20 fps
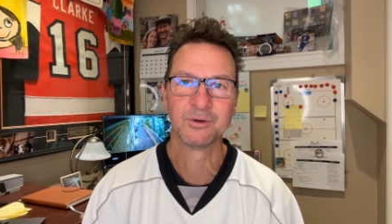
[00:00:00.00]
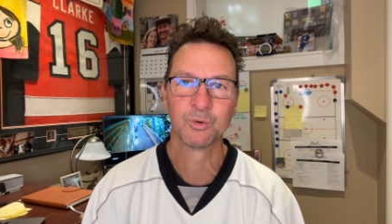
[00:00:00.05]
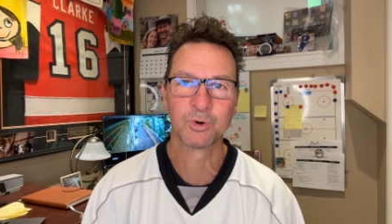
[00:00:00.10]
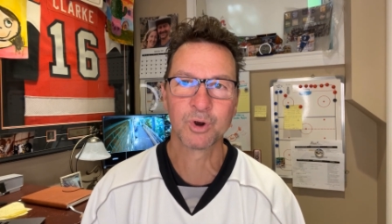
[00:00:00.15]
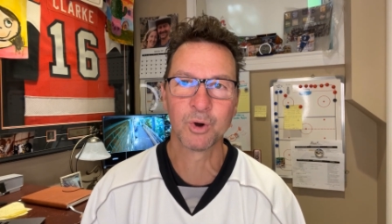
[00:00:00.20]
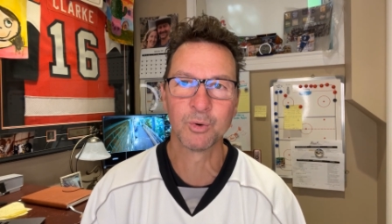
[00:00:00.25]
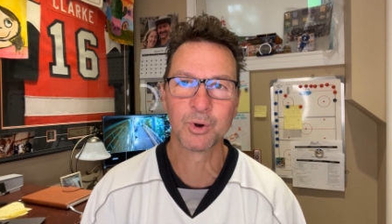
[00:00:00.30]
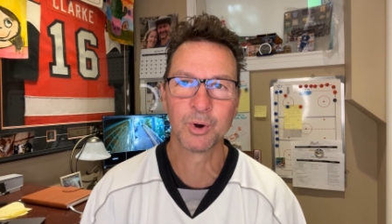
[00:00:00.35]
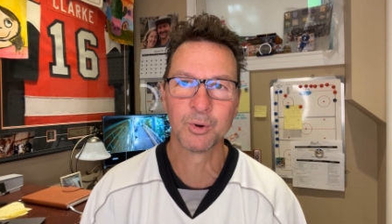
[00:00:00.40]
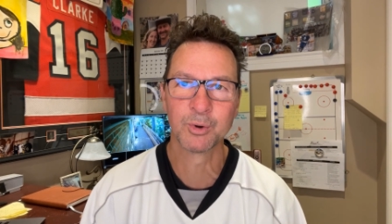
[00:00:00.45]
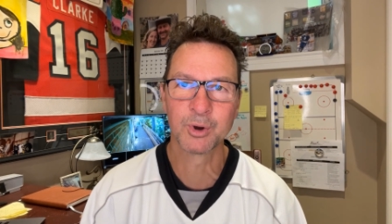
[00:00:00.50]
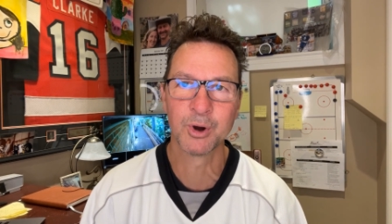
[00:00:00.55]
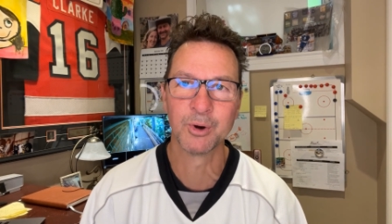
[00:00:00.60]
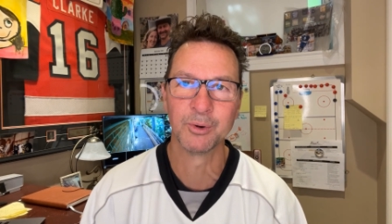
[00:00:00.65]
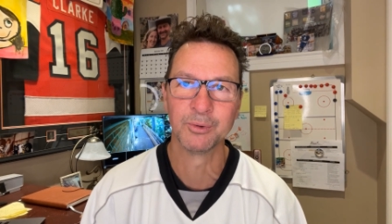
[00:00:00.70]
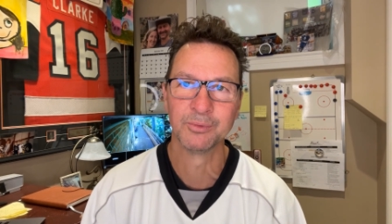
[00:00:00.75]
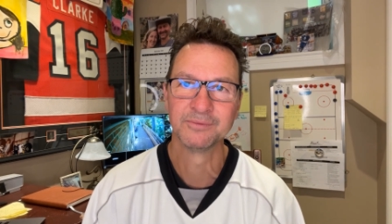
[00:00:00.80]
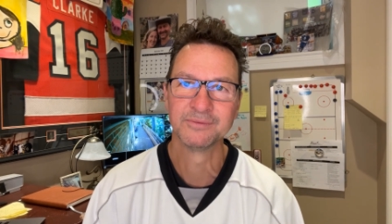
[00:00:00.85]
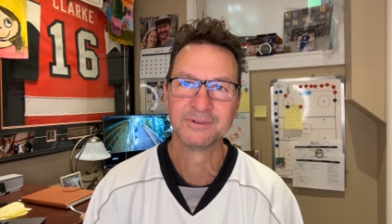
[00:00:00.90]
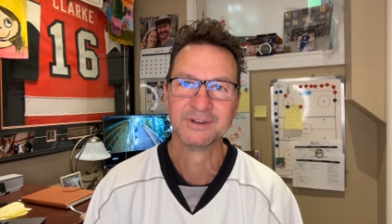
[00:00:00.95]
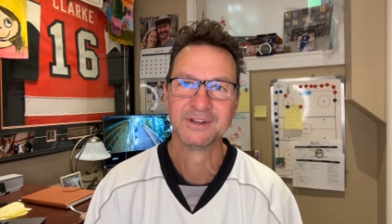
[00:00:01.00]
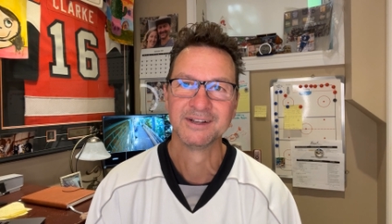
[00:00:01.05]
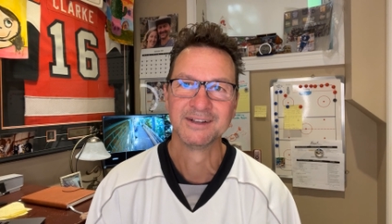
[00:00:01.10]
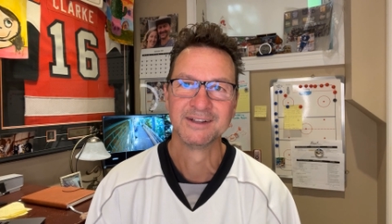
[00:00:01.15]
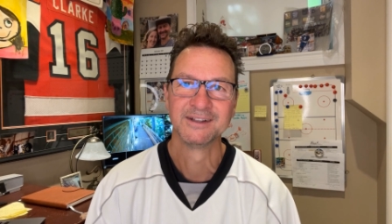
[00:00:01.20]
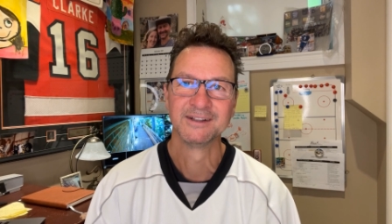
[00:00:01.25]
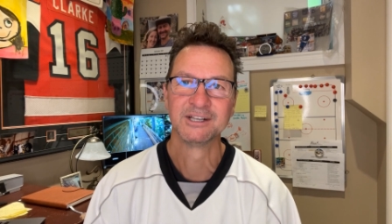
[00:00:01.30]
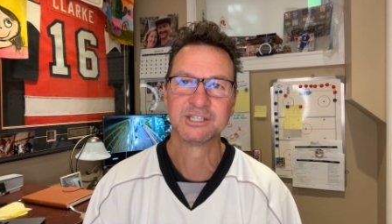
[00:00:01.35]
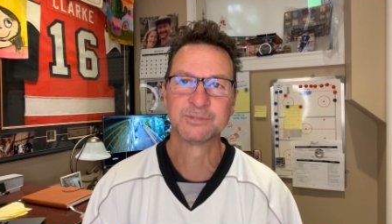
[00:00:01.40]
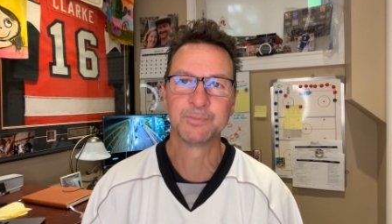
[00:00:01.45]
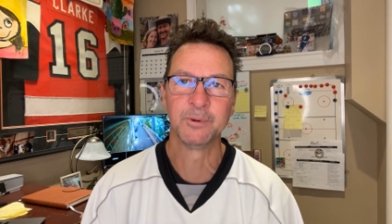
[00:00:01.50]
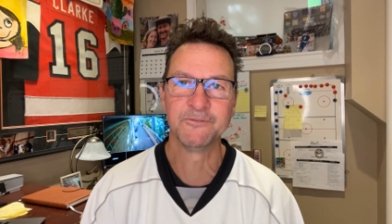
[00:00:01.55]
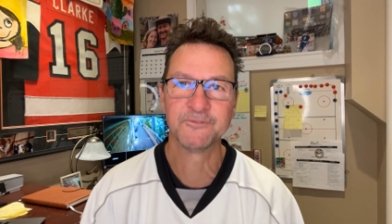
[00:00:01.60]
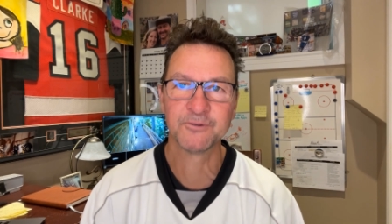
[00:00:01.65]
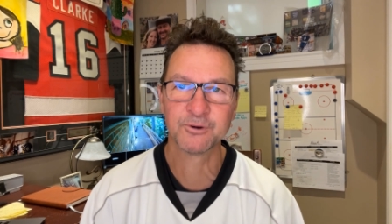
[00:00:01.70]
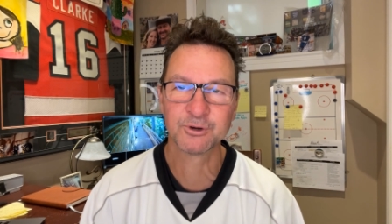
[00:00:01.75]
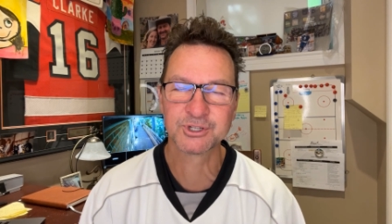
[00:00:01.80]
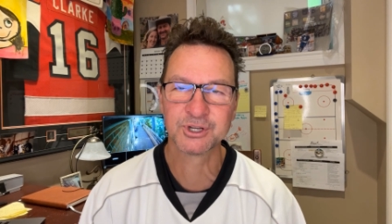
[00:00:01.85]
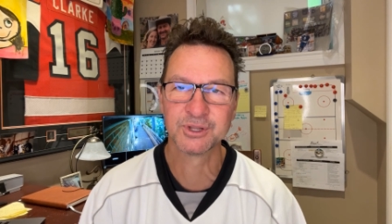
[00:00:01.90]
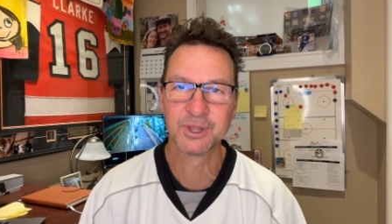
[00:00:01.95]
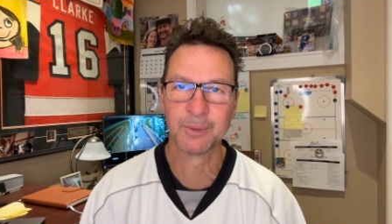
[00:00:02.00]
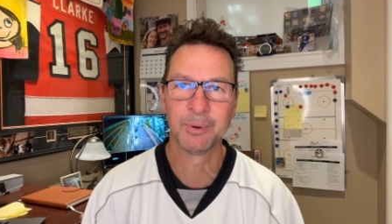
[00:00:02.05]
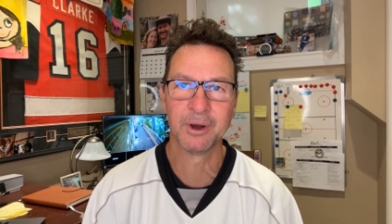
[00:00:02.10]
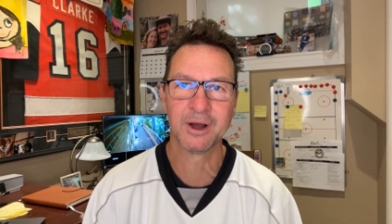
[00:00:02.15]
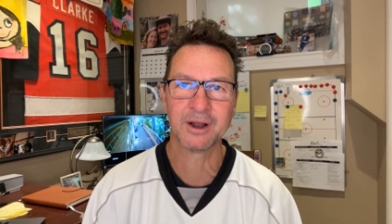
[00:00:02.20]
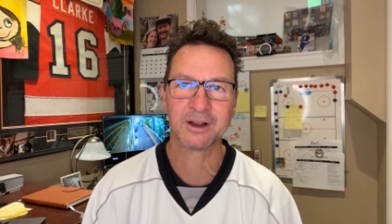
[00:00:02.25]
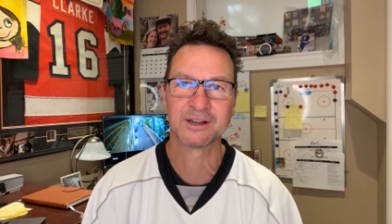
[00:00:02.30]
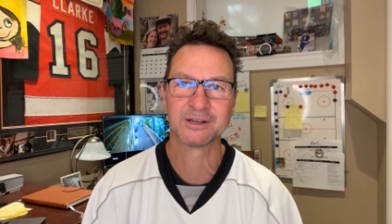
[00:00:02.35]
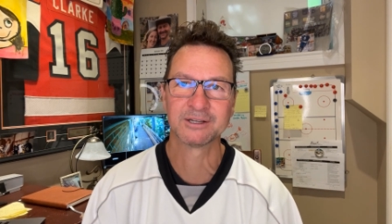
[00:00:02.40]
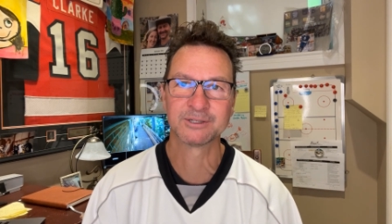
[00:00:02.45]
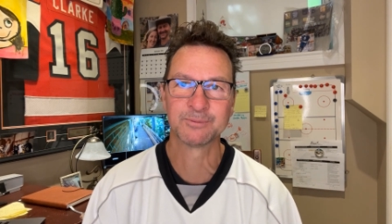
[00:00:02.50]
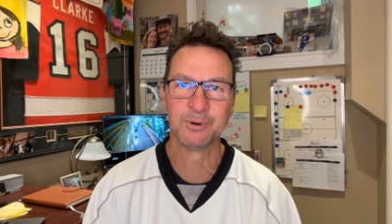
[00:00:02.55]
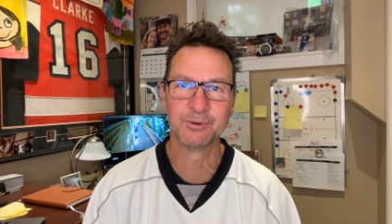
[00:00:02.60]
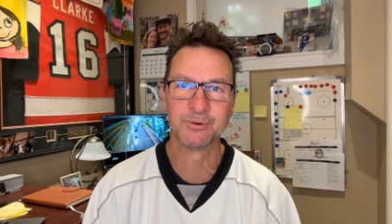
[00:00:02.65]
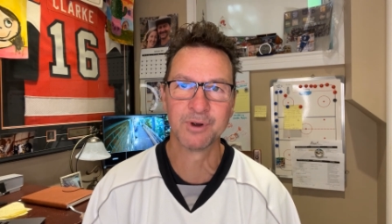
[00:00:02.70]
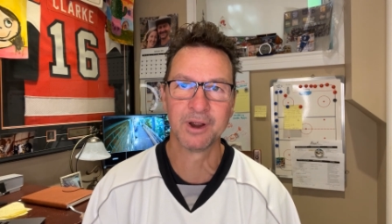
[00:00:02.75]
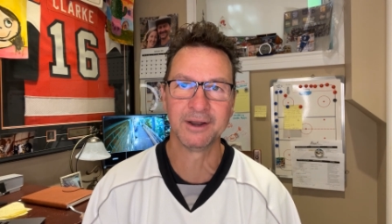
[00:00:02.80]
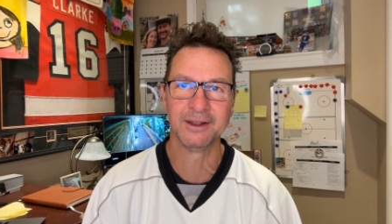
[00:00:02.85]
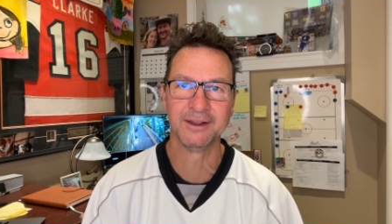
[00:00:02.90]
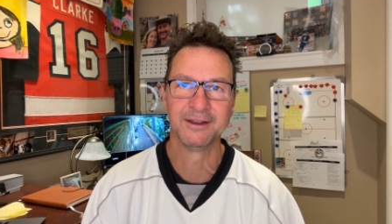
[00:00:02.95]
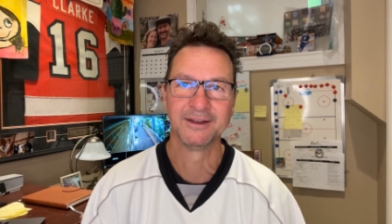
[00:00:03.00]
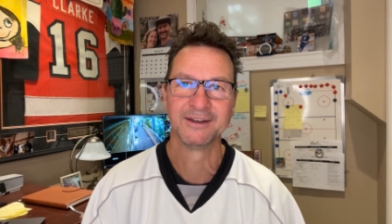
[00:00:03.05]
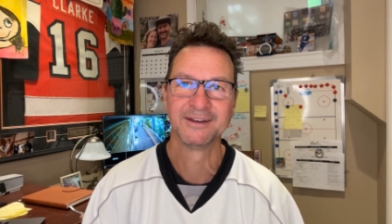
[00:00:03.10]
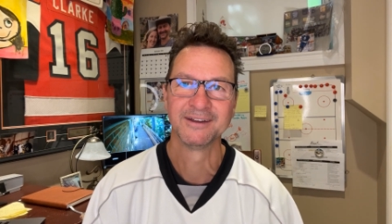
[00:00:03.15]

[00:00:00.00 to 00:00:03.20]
Go, go, go. Be first on the puck. Let's be ready.